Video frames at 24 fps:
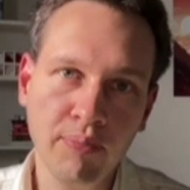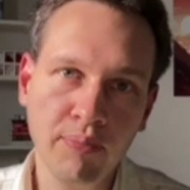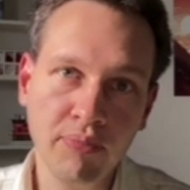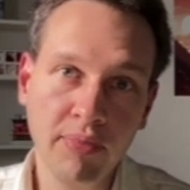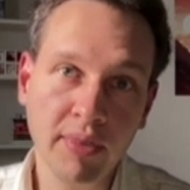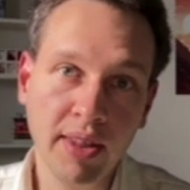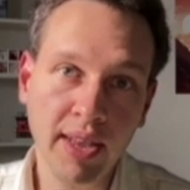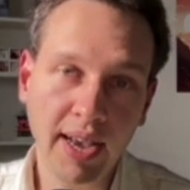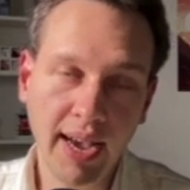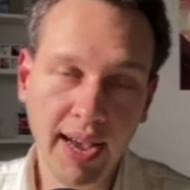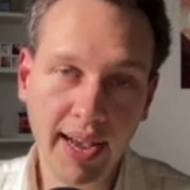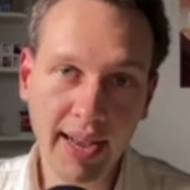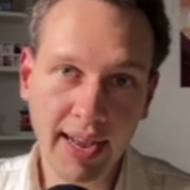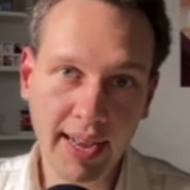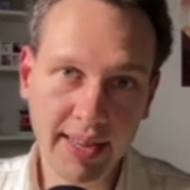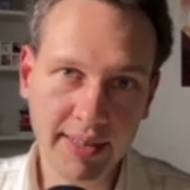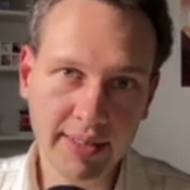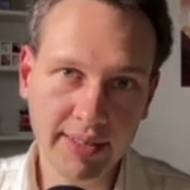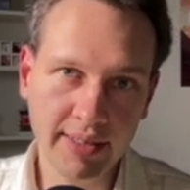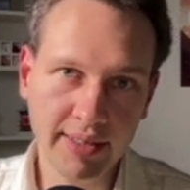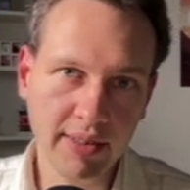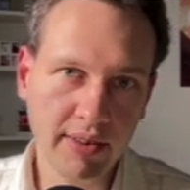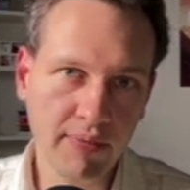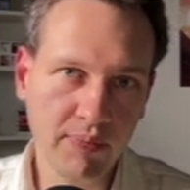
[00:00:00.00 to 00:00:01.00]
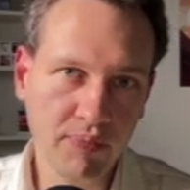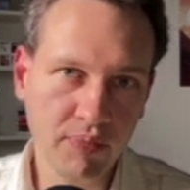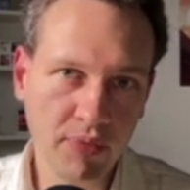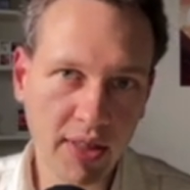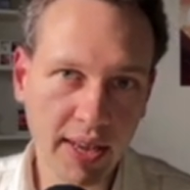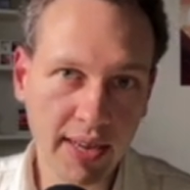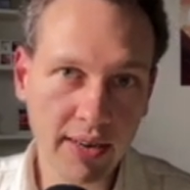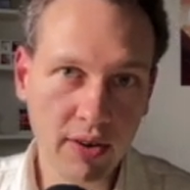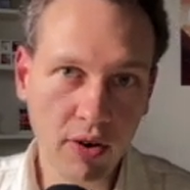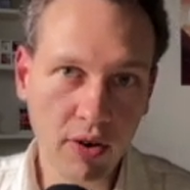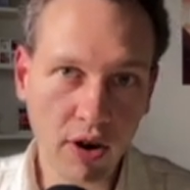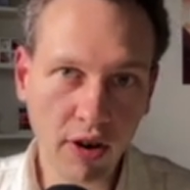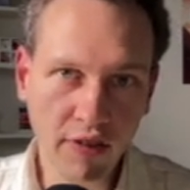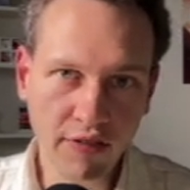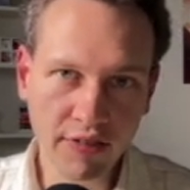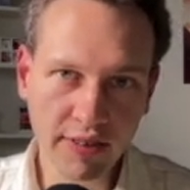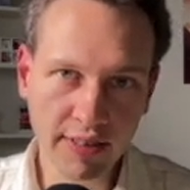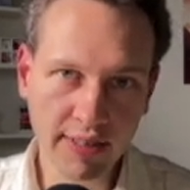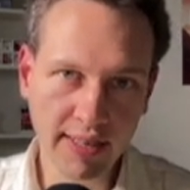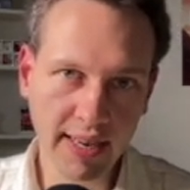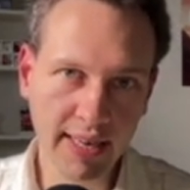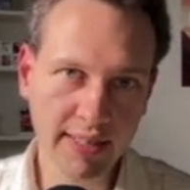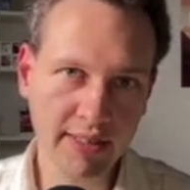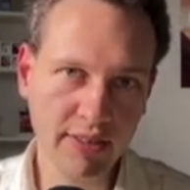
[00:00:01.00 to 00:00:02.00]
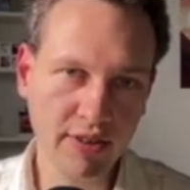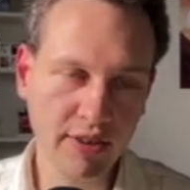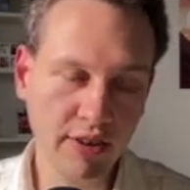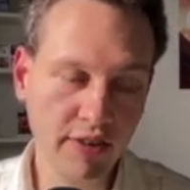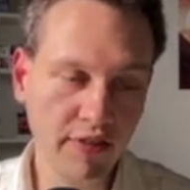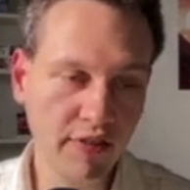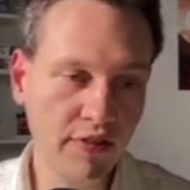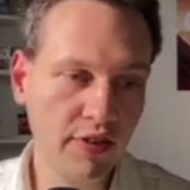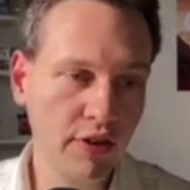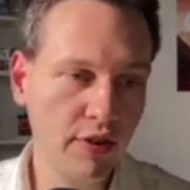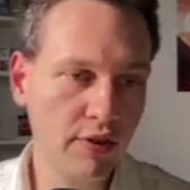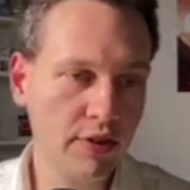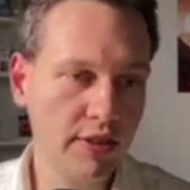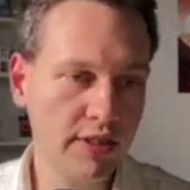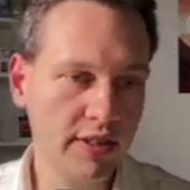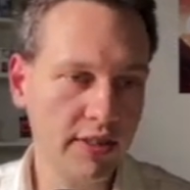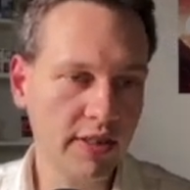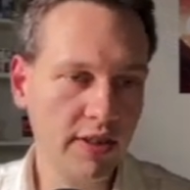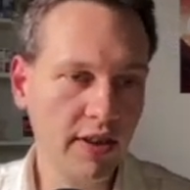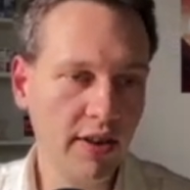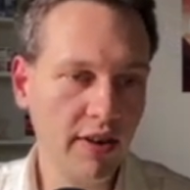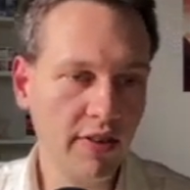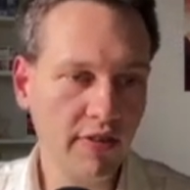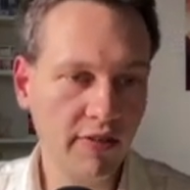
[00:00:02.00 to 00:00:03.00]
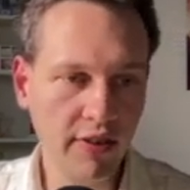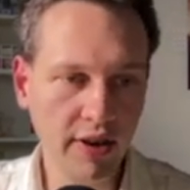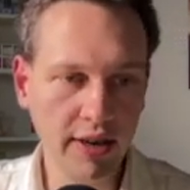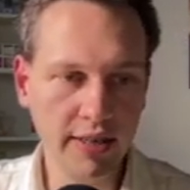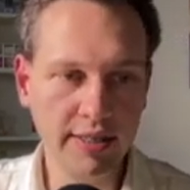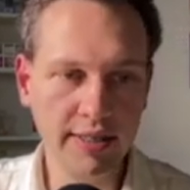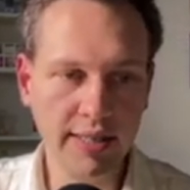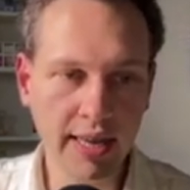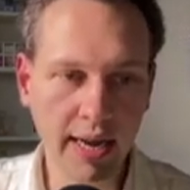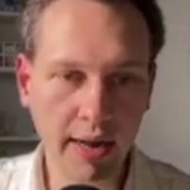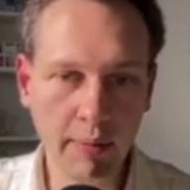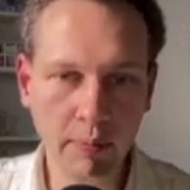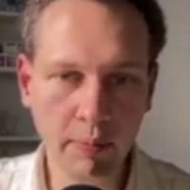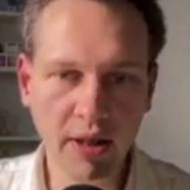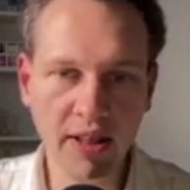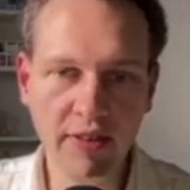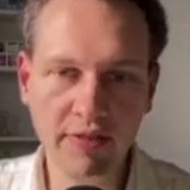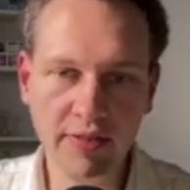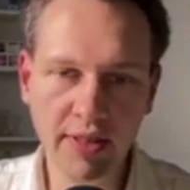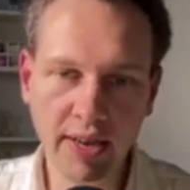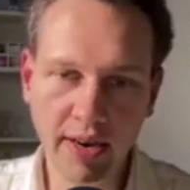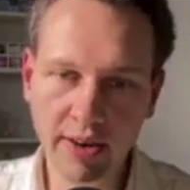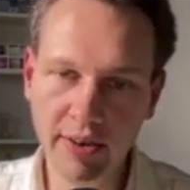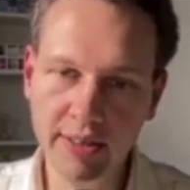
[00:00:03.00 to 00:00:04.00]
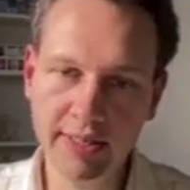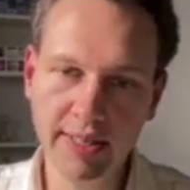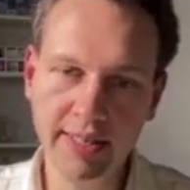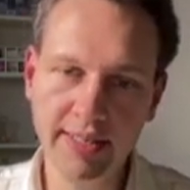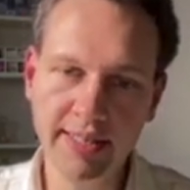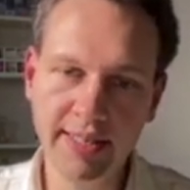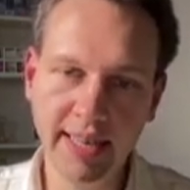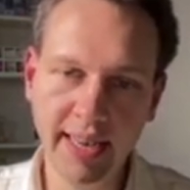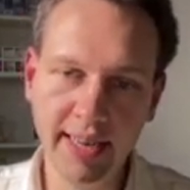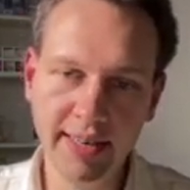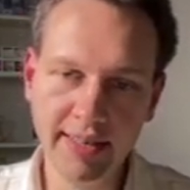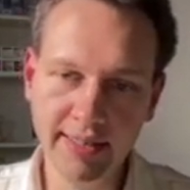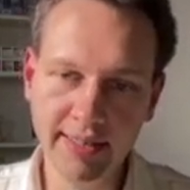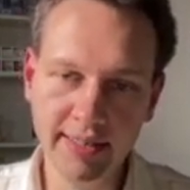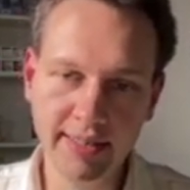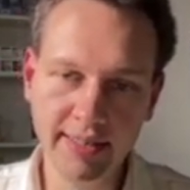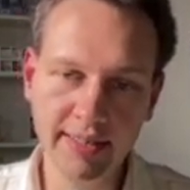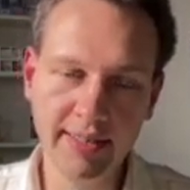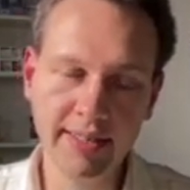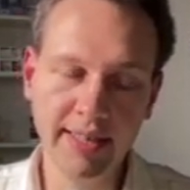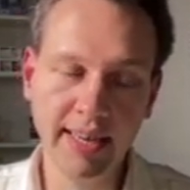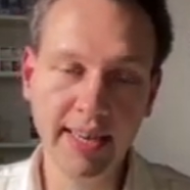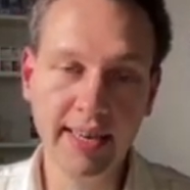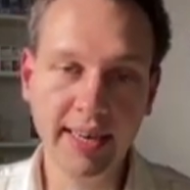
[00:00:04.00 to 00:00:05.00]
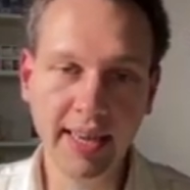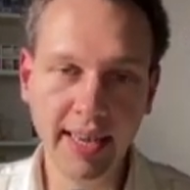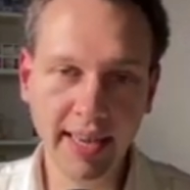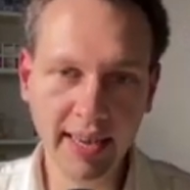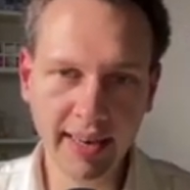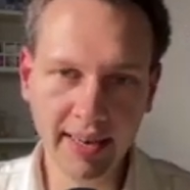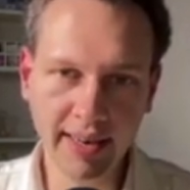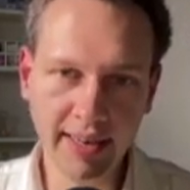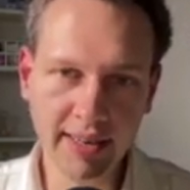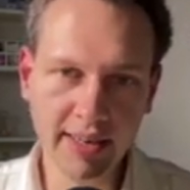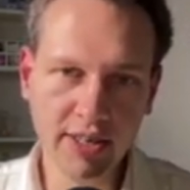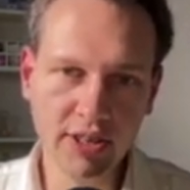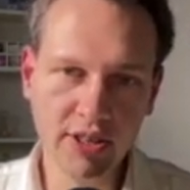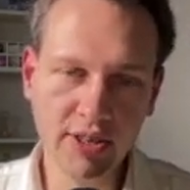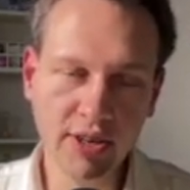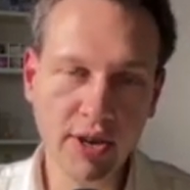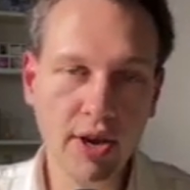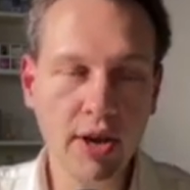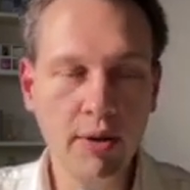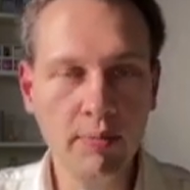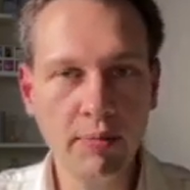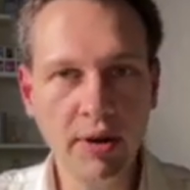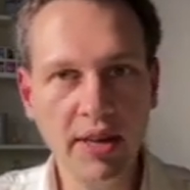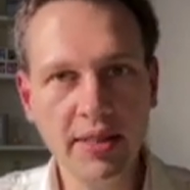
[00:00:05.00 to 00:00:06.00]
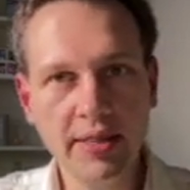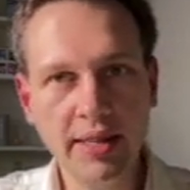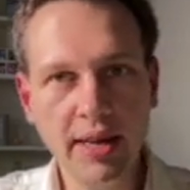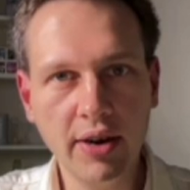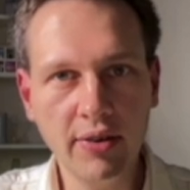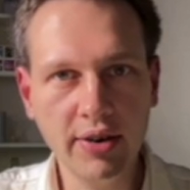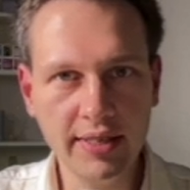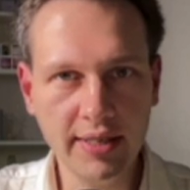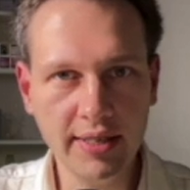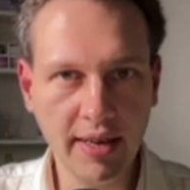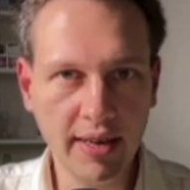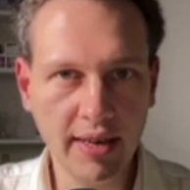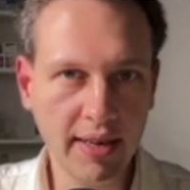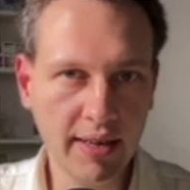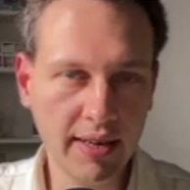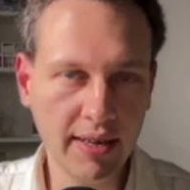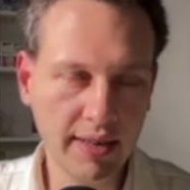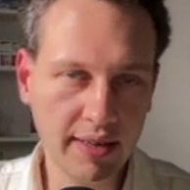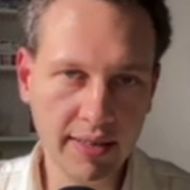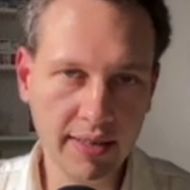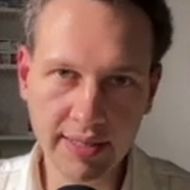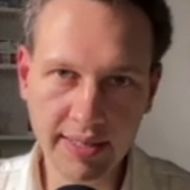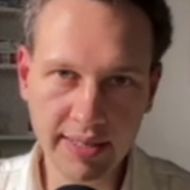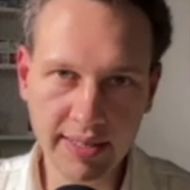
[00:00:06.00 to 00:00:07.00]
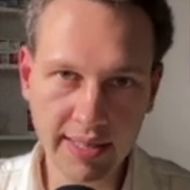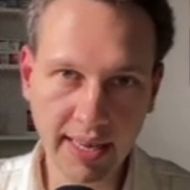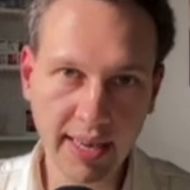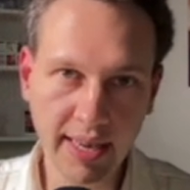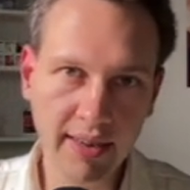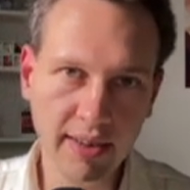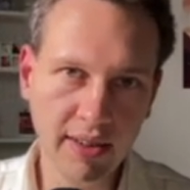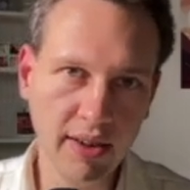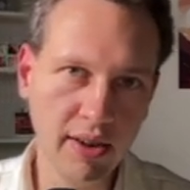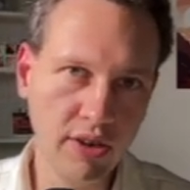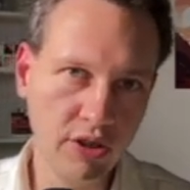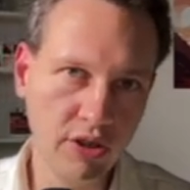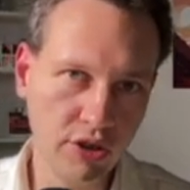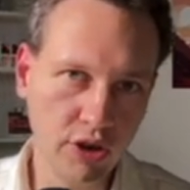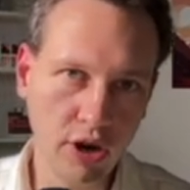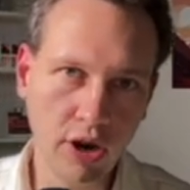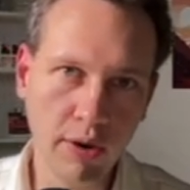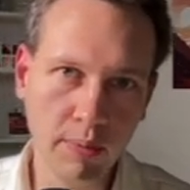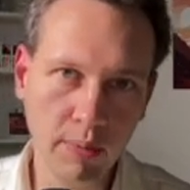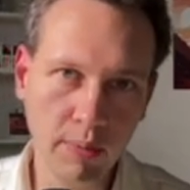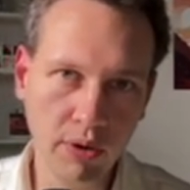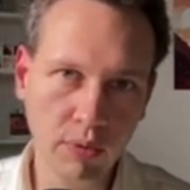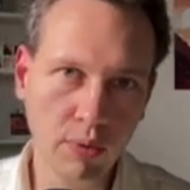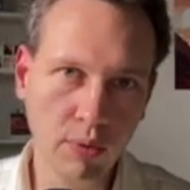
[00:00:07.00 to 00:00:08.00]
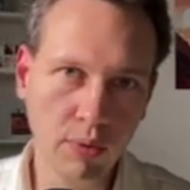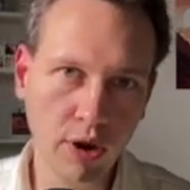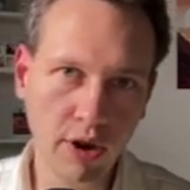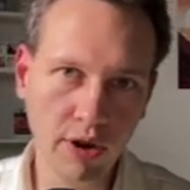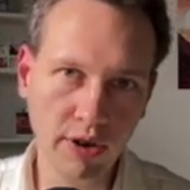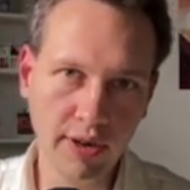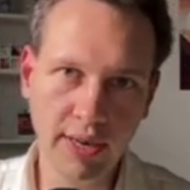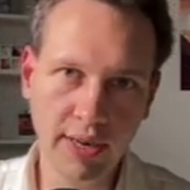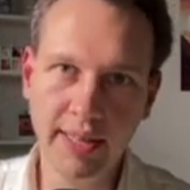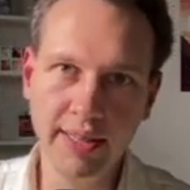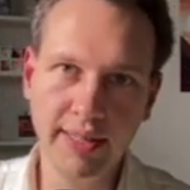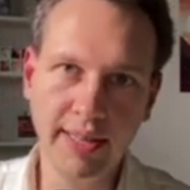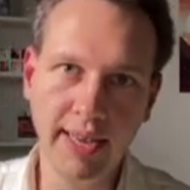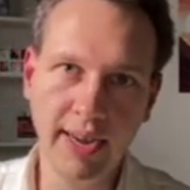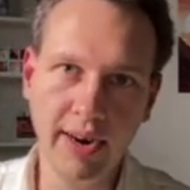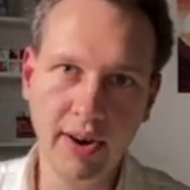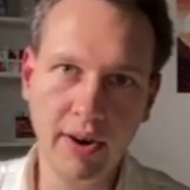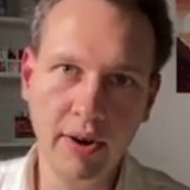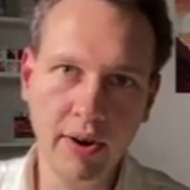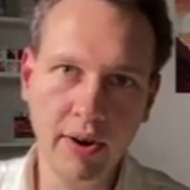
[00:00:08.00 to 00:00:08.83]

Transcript: And it often gets confused. For example, if there is a sentence in English, but there is a single German word in there.